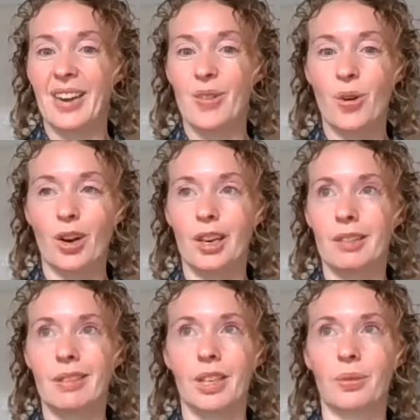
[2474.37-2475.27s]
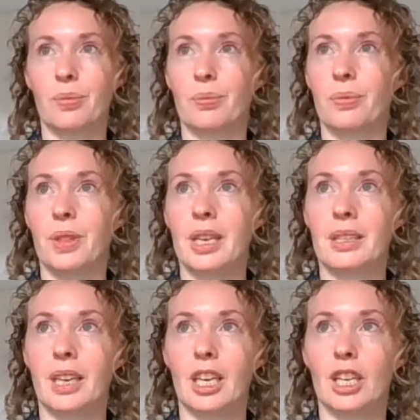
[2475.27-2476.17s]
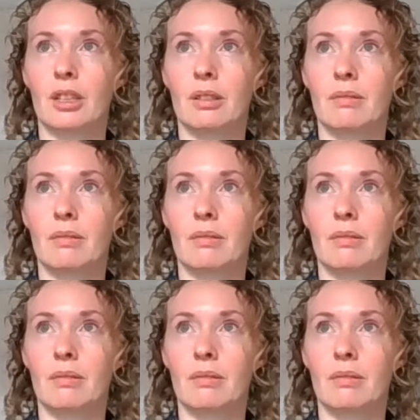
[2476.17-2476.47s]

Or, things like